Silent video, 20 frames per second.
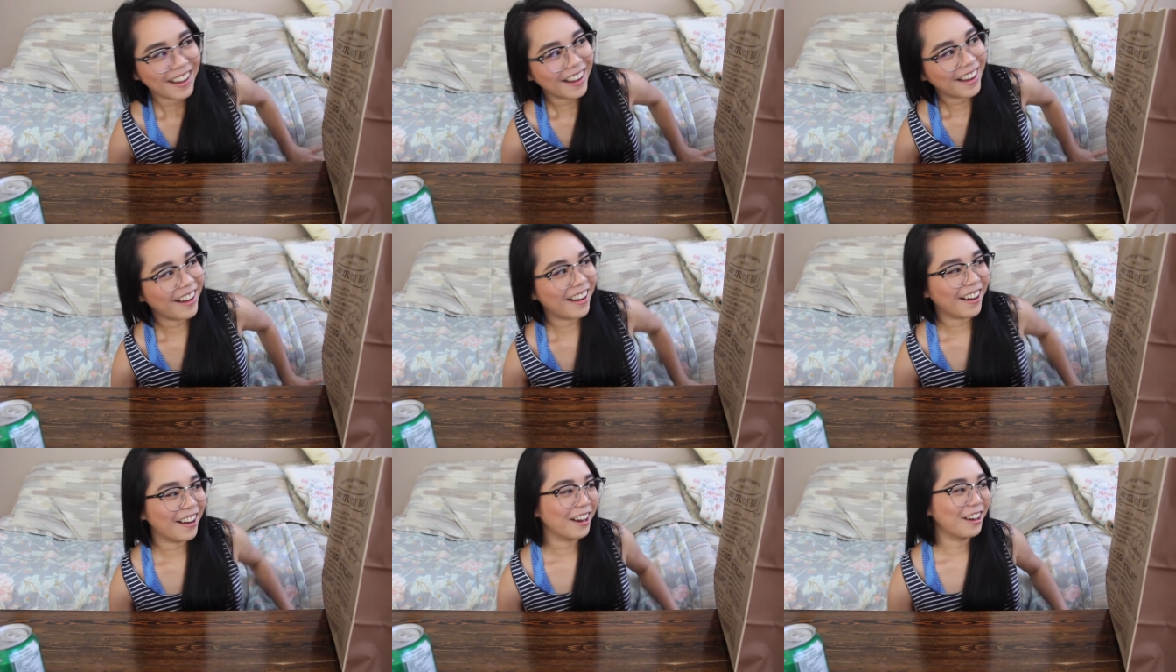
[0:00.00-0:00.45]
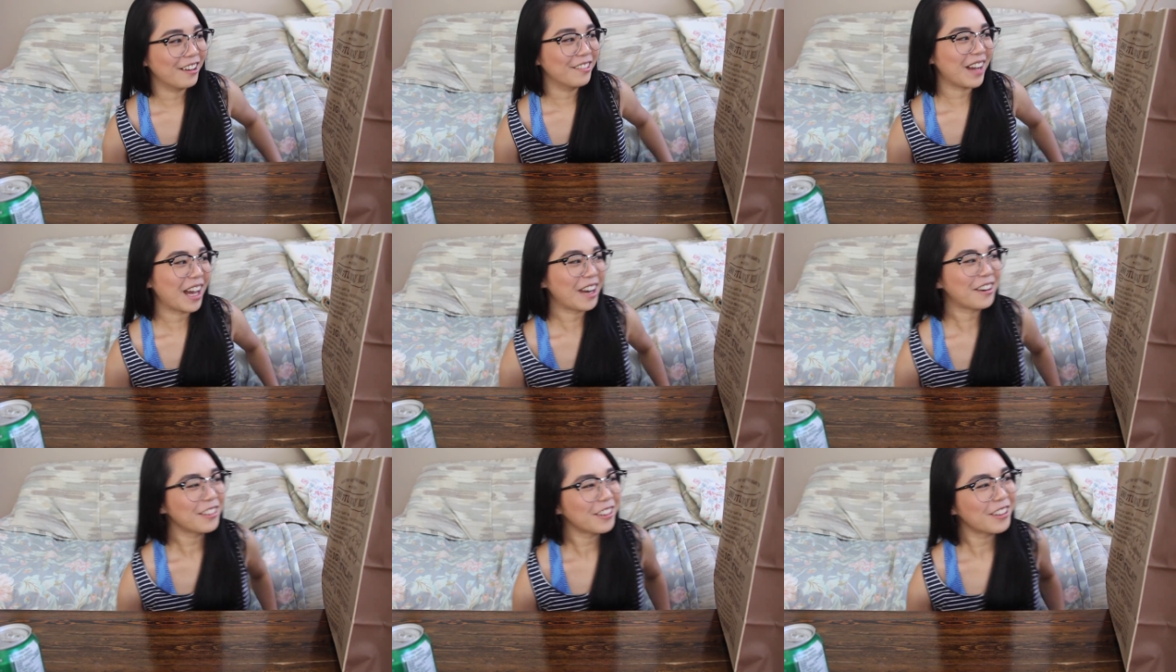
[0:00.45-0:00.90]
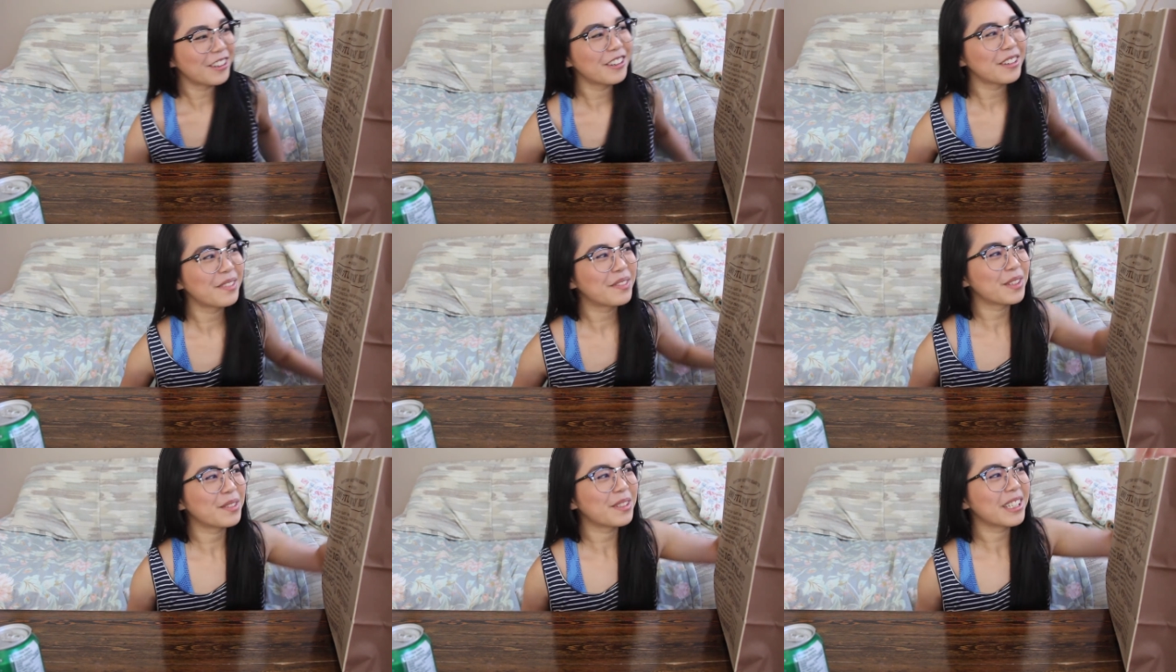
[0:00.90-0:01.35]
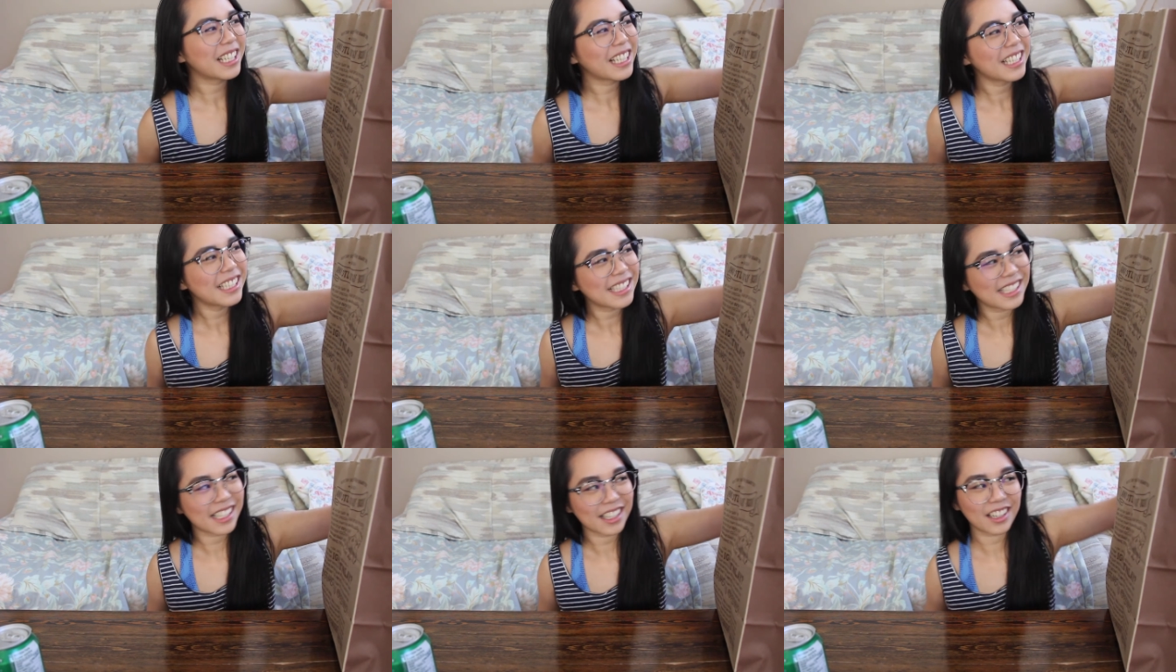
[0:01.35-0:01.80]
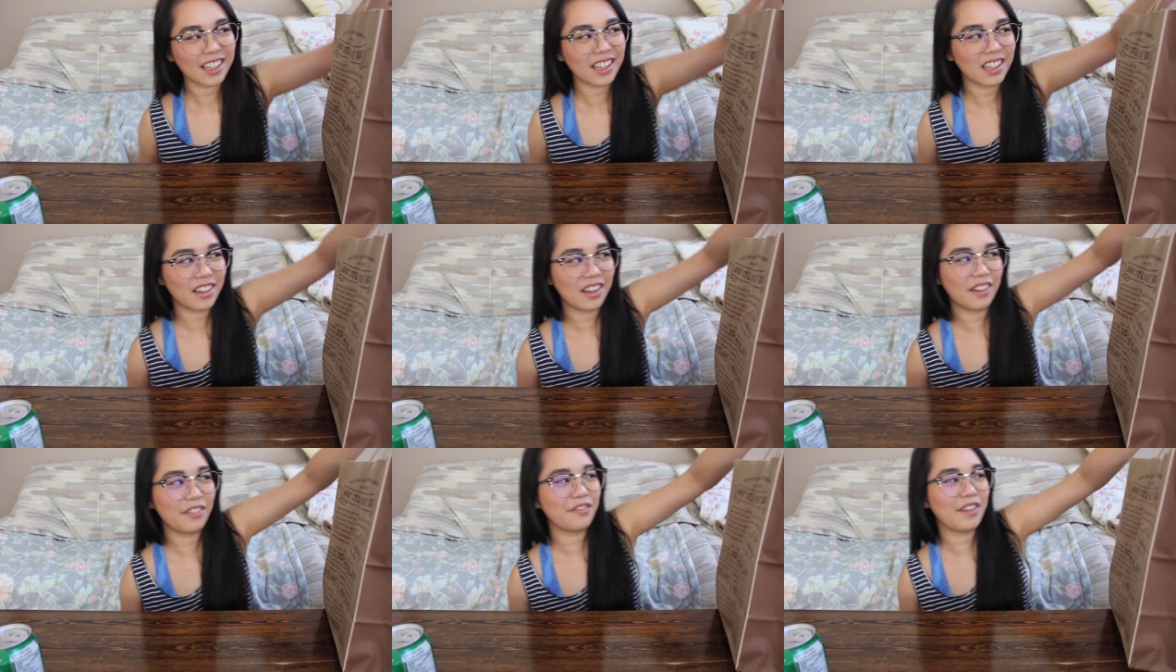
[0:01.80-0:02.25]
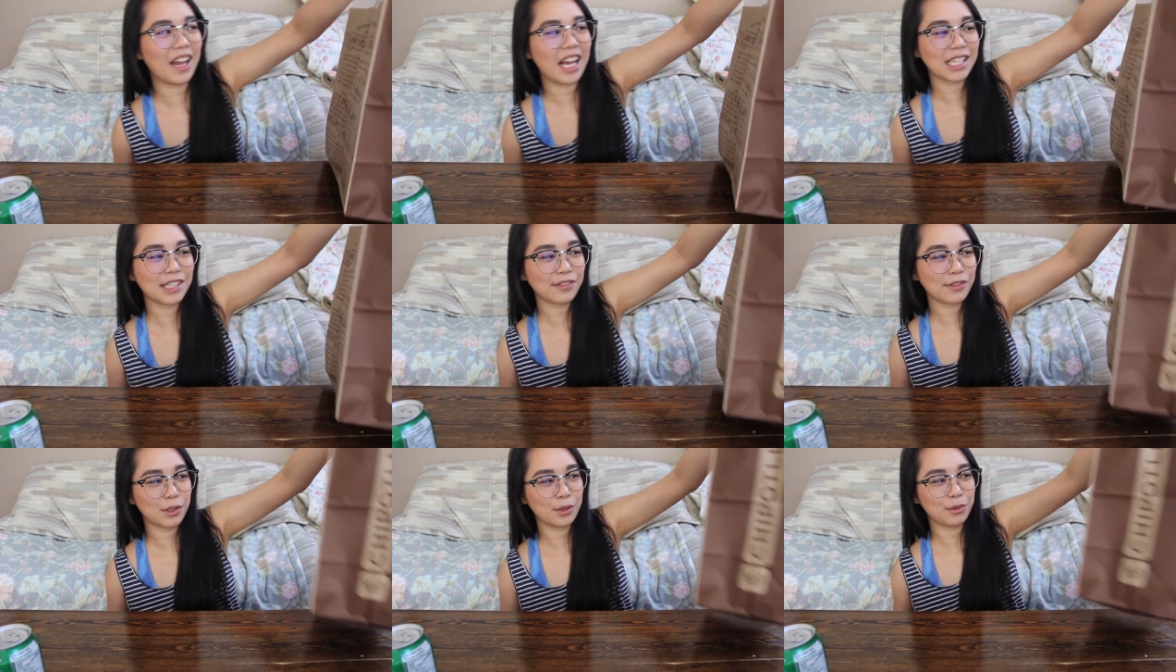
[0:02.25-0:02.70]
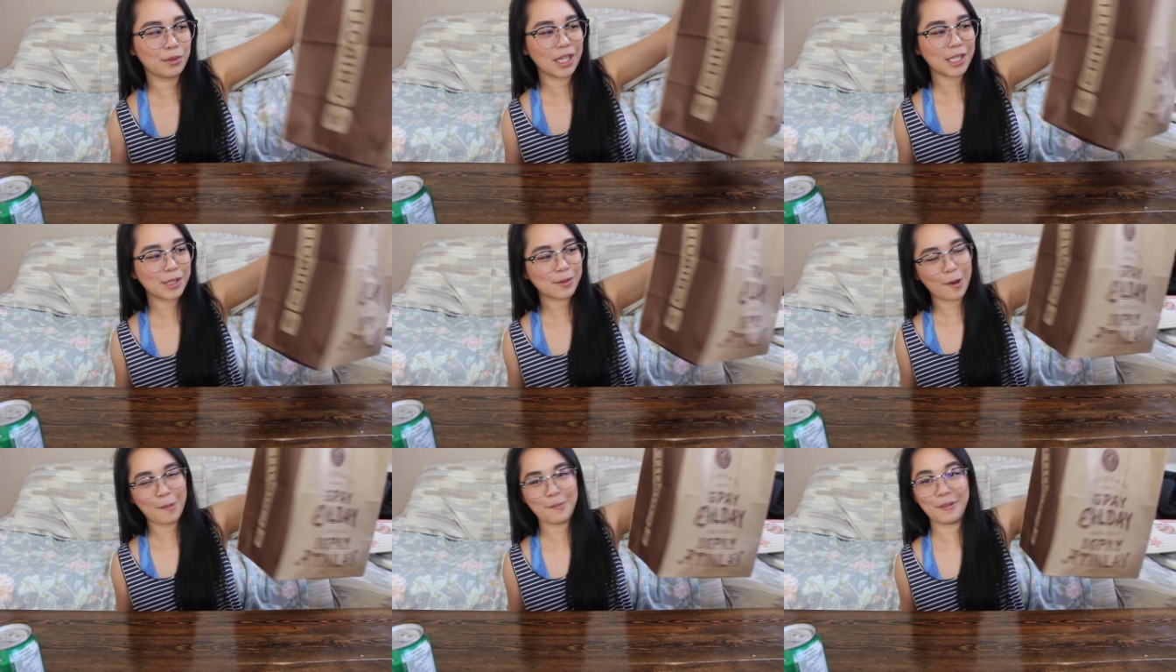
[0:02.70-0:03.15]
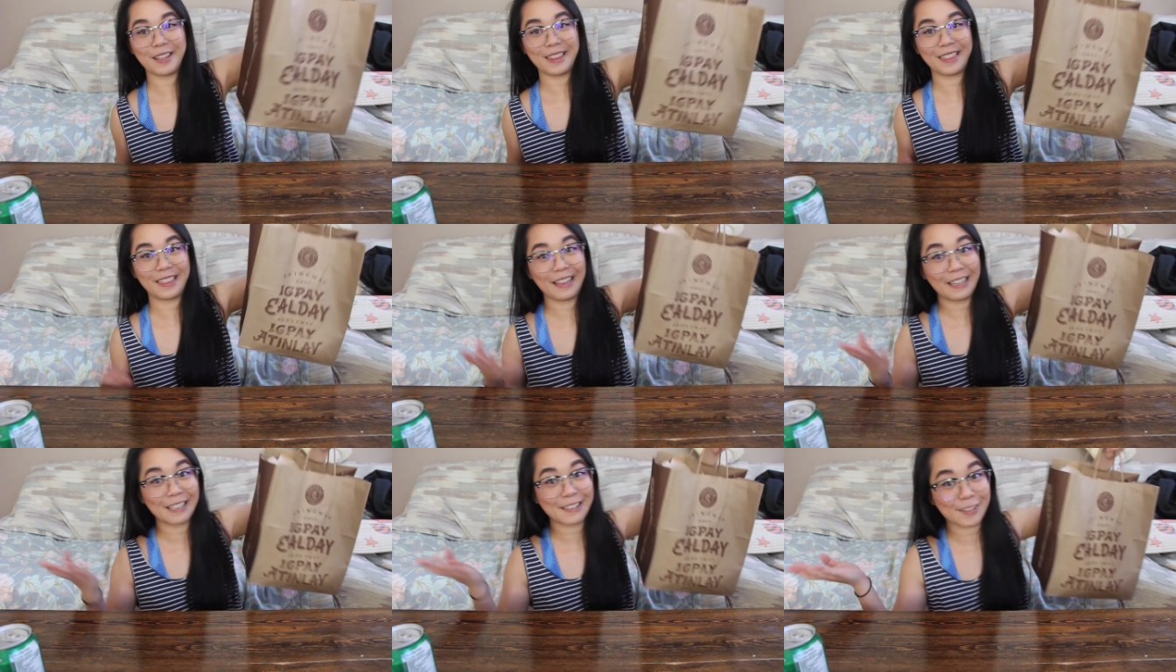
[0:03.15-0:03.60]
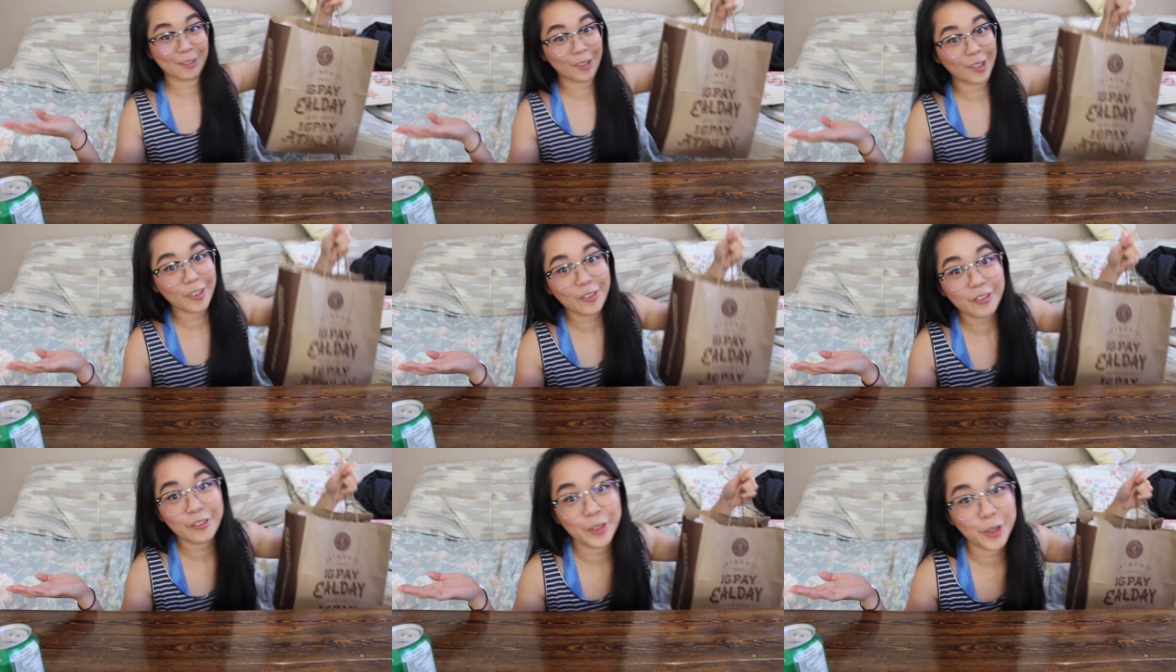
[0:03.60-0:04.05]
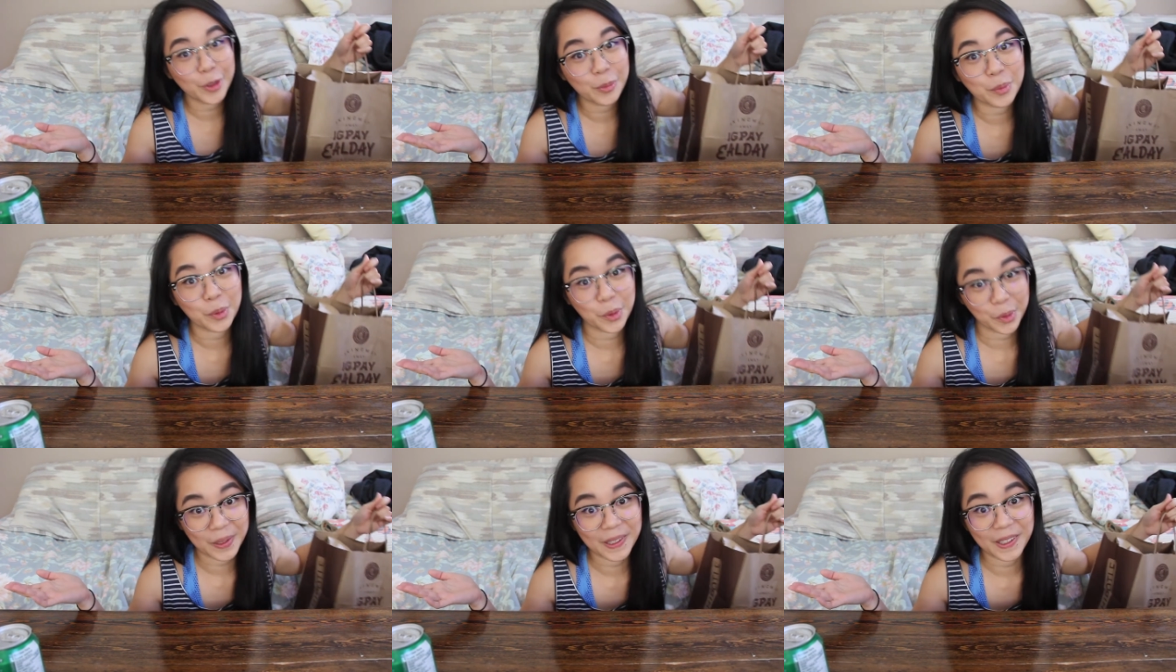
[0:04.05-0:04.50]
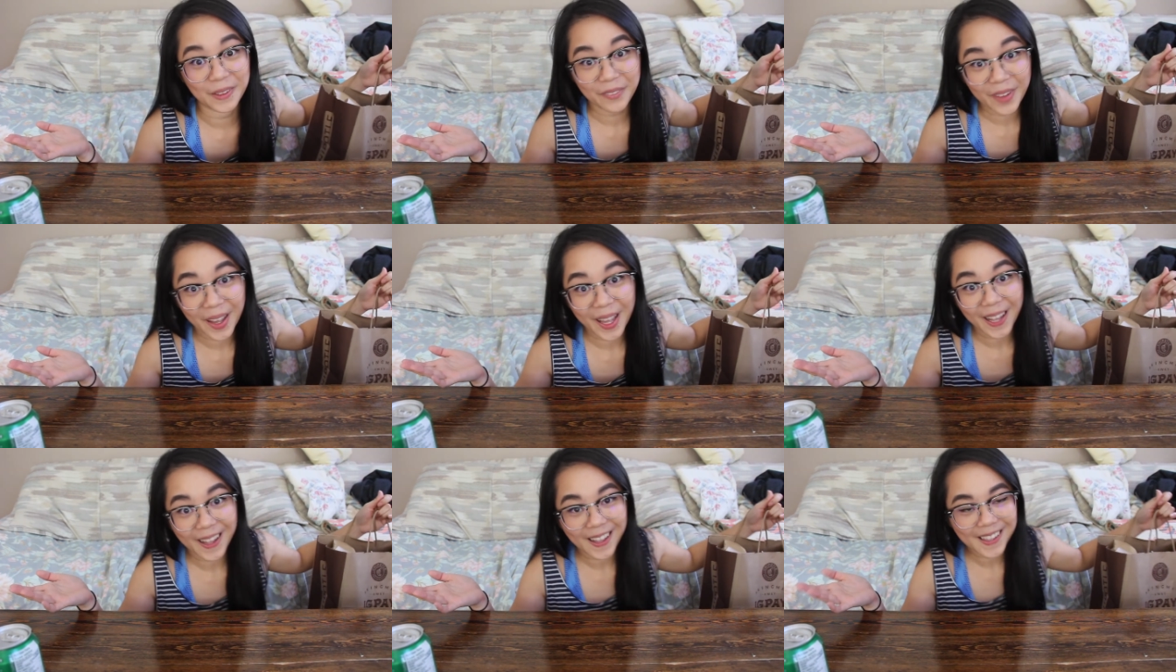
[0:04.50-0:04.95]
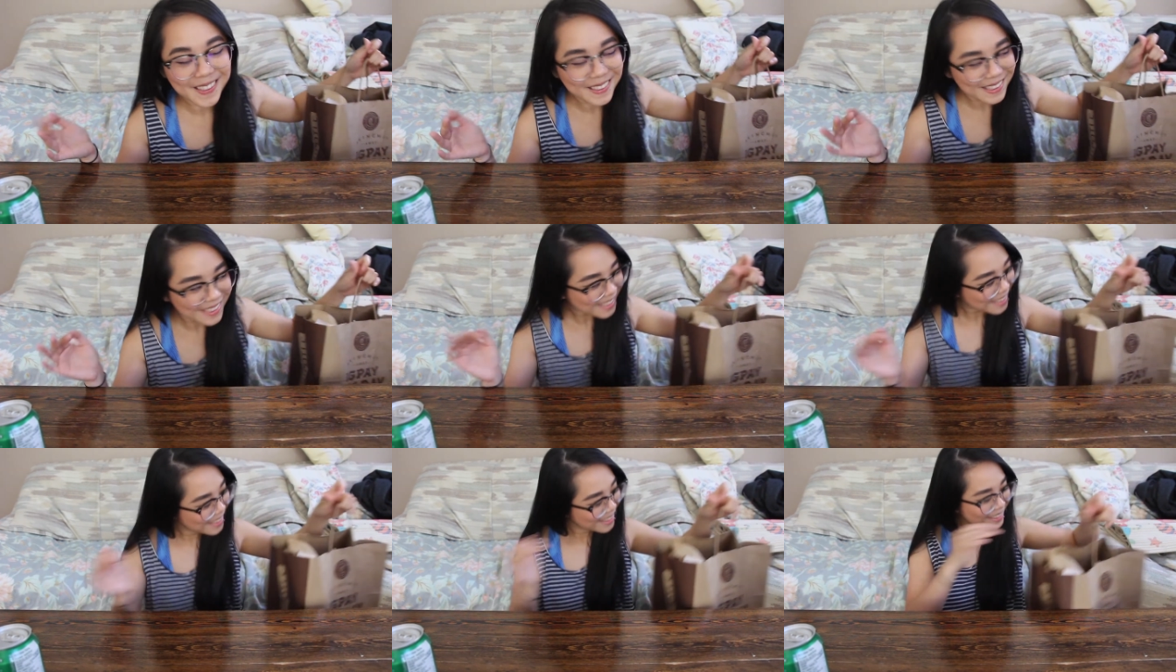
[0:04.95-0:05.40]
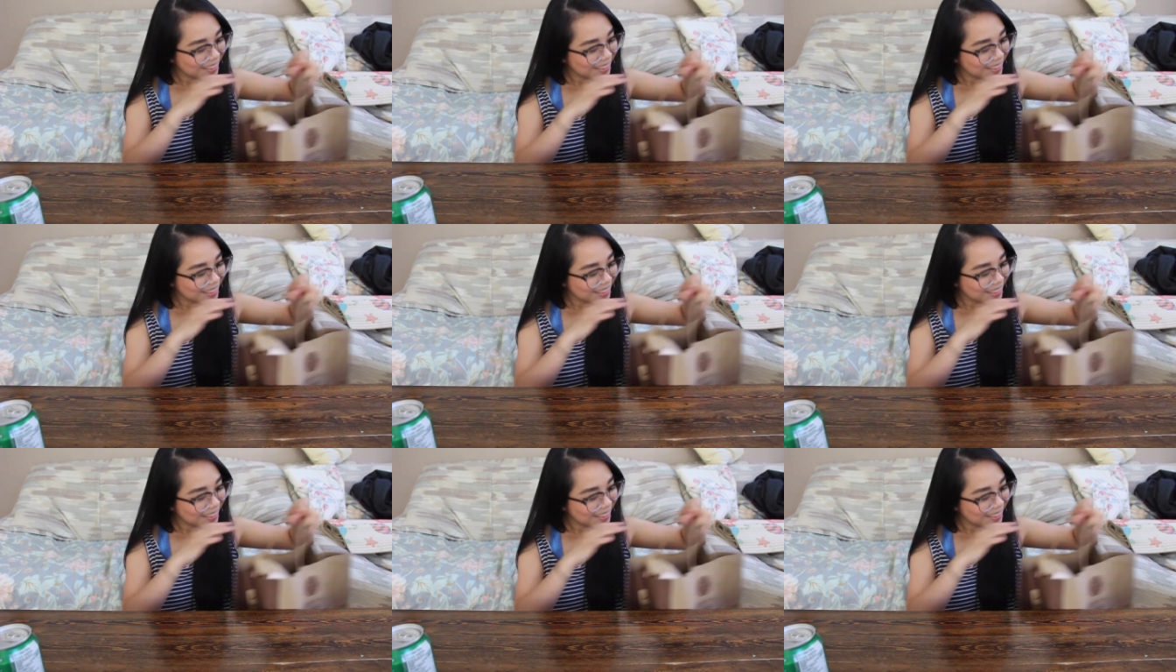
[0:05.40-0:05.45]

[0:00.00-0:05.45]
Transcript: Um, I don't know if you would consider it a fast food restaurant, but they serve food pretty fast.